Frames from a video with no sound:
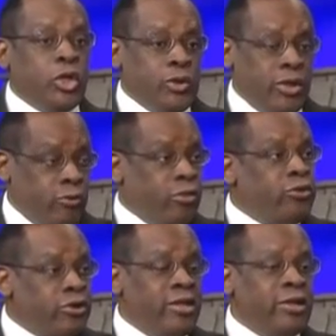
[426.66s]
is a
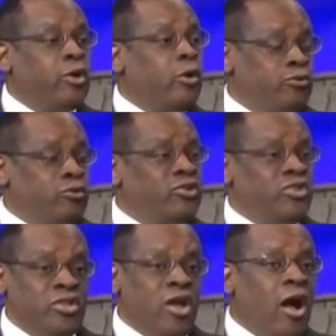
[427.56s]
thread that goes through this
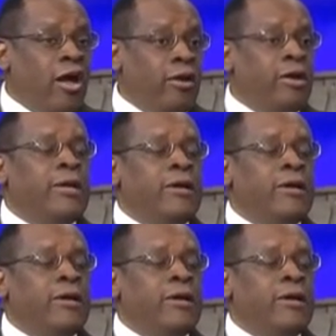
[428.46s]
entire